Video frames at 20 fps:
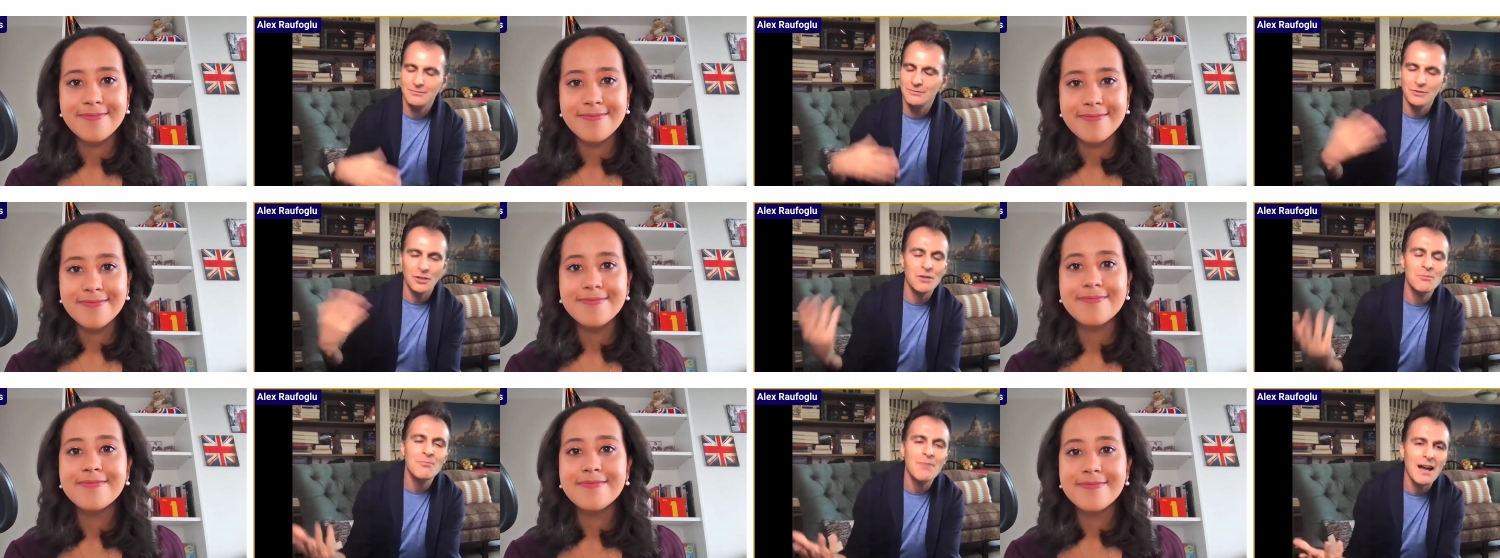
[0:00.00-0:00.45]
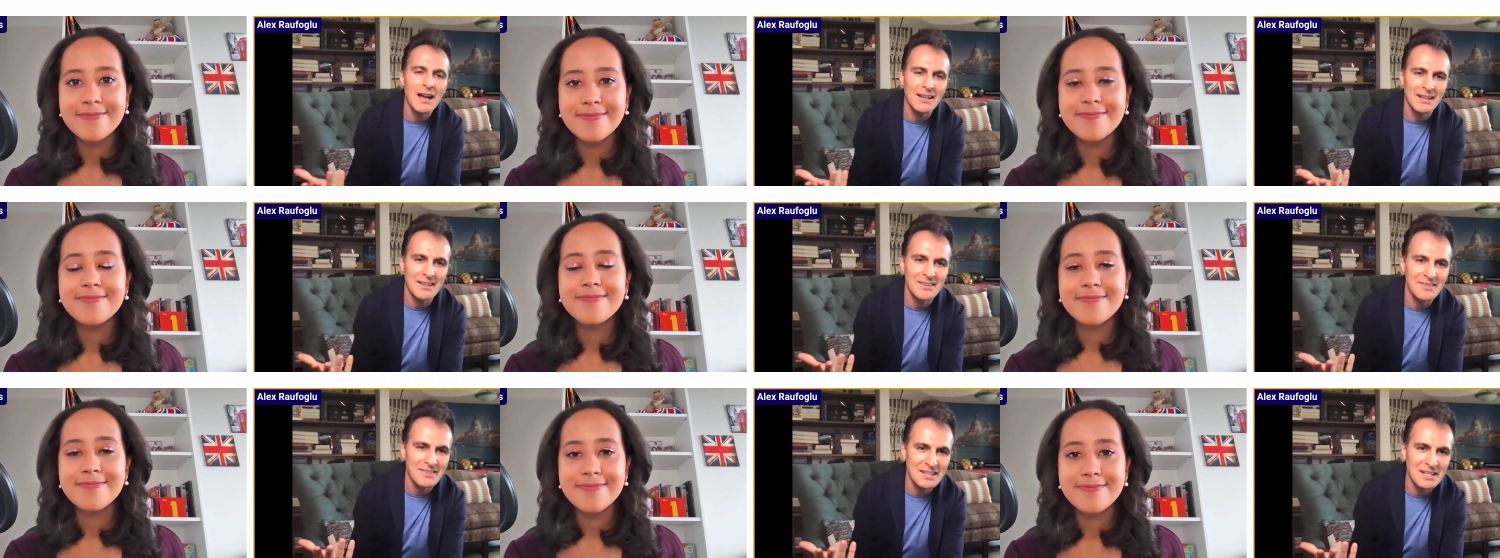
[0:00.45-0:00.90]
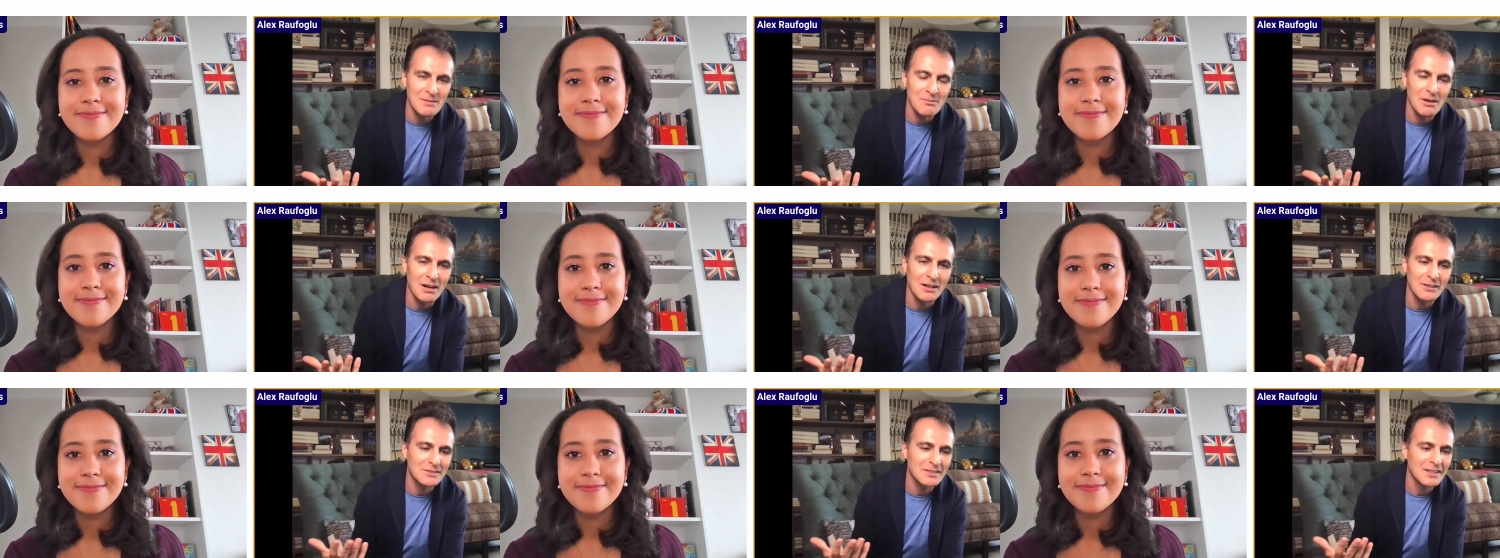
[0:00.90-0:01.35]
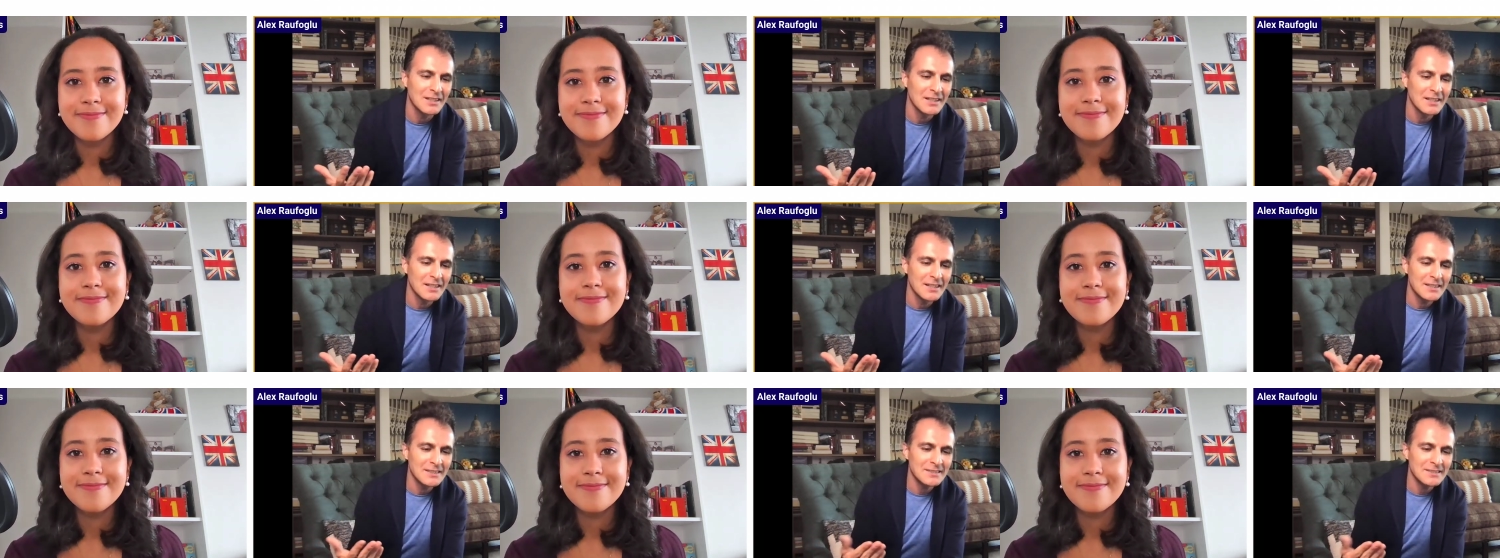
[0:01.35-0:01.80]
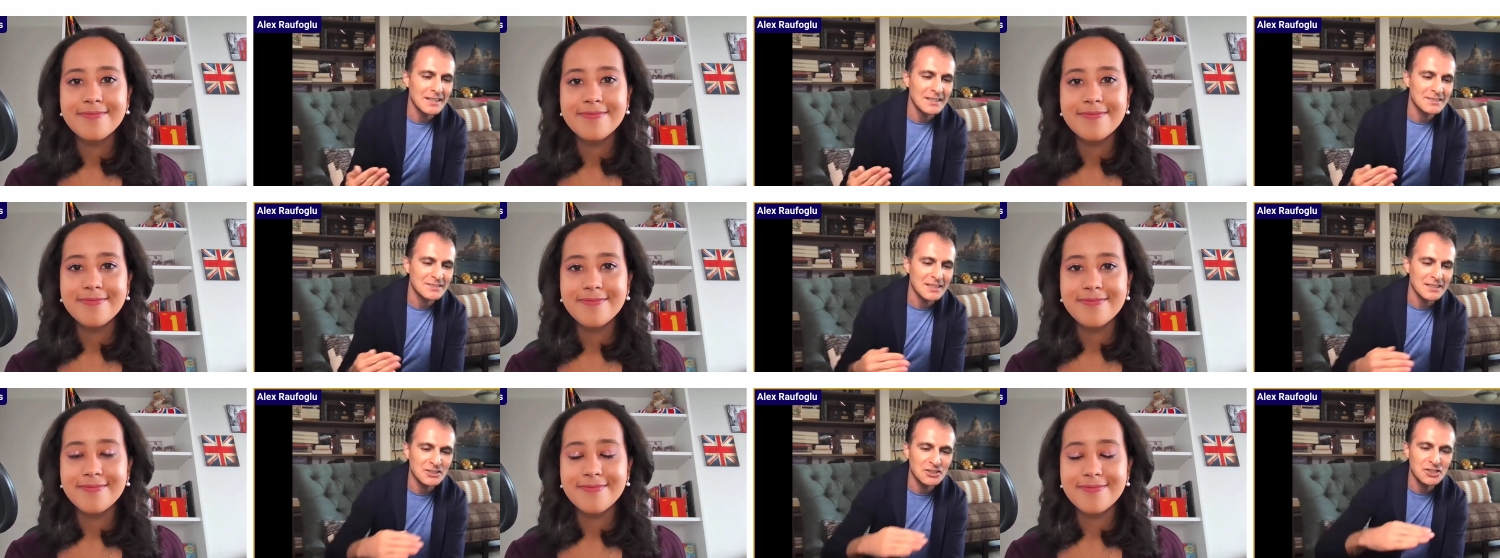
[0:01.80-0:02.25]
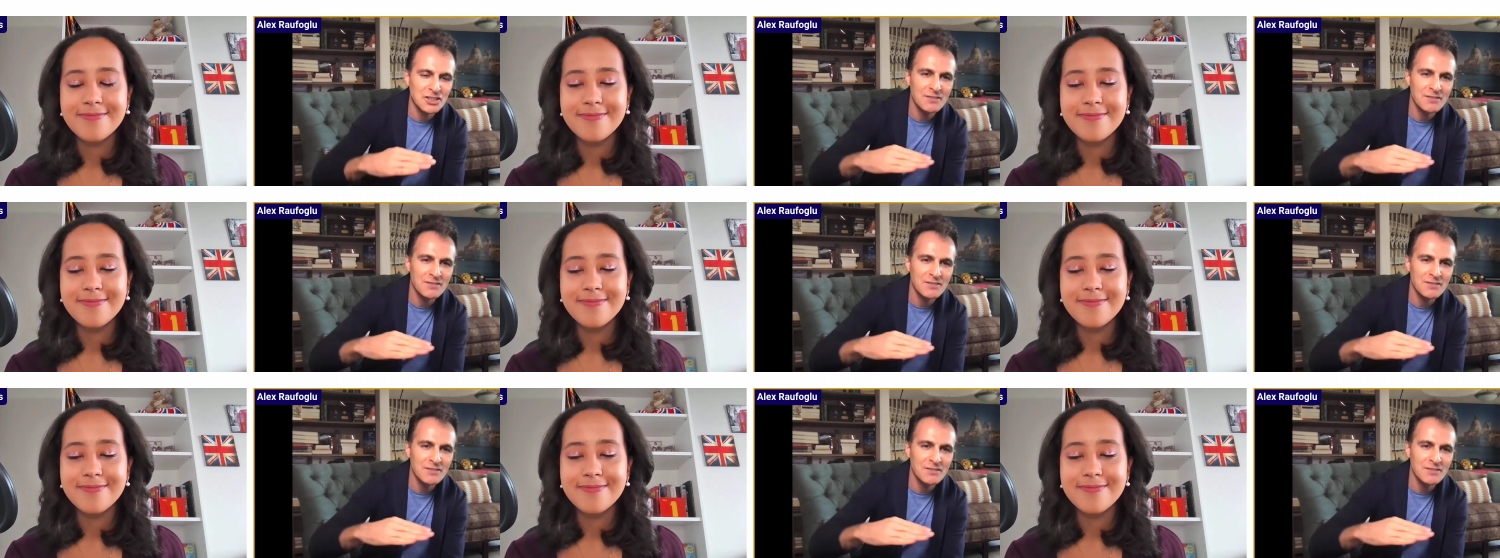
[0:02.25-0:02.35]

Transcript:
Speaker 1: turn back, and think about that that